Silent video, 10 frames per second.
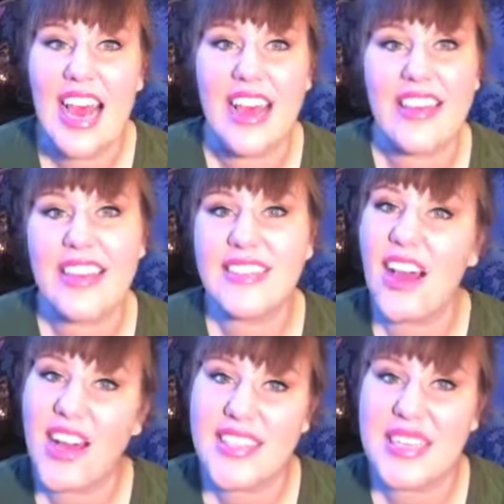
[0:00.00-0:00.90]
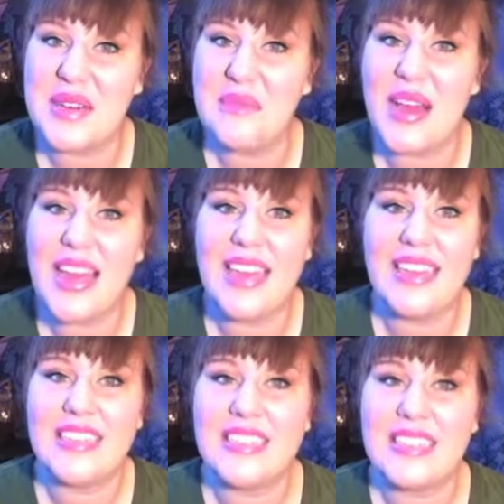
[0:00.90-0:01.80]
I think it's awesome
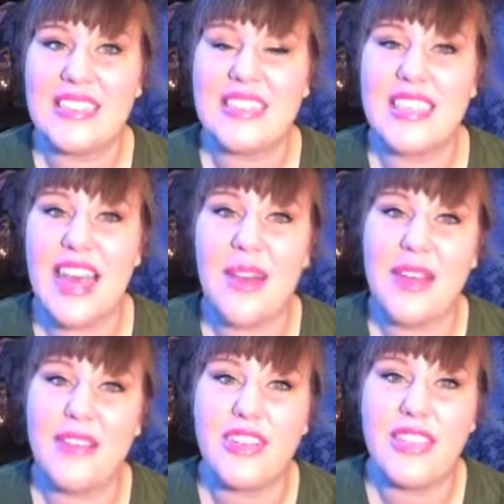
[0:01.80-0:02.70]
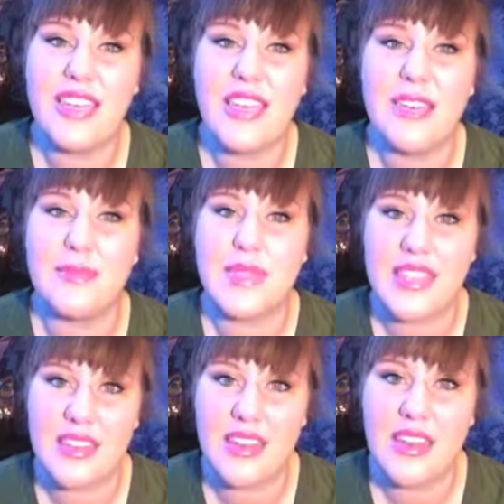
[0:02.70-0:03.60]
and yeah we have good times
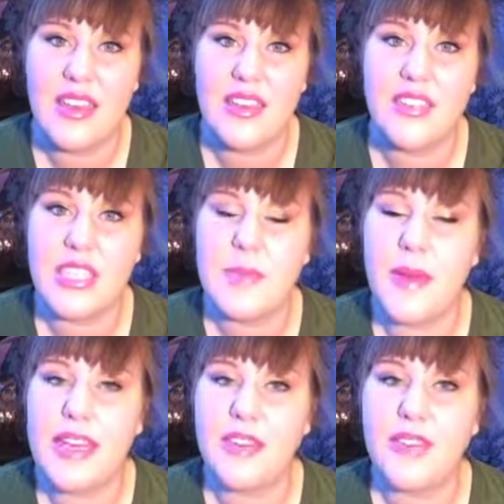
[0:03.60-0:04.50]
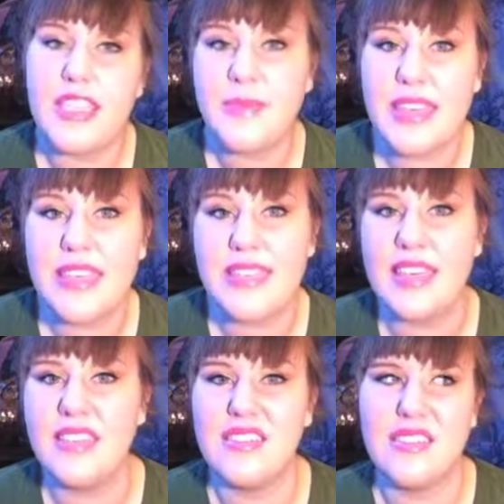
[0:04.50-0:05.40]
and usually spend Christmas
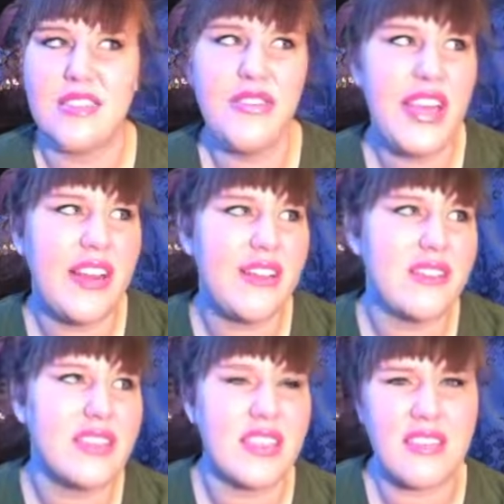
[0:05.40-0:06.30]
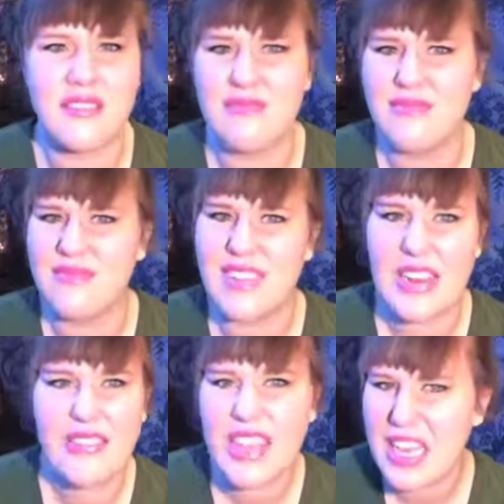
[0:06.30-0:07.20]
and New Year's and
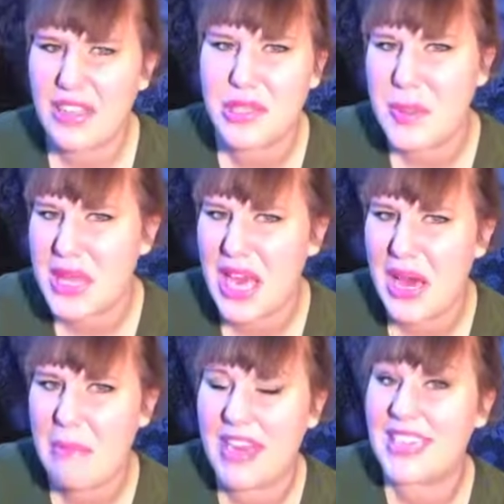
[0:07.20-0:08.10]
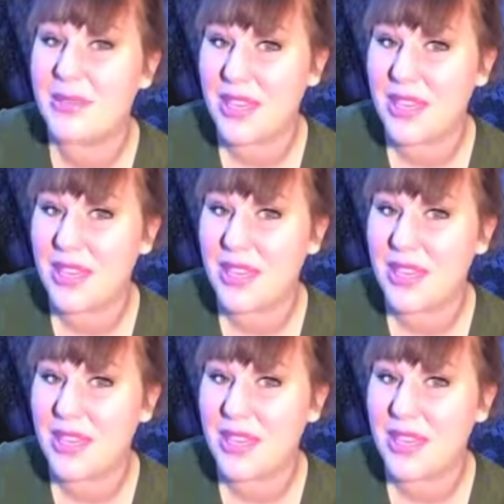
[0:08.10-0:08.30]
everything else with them and it's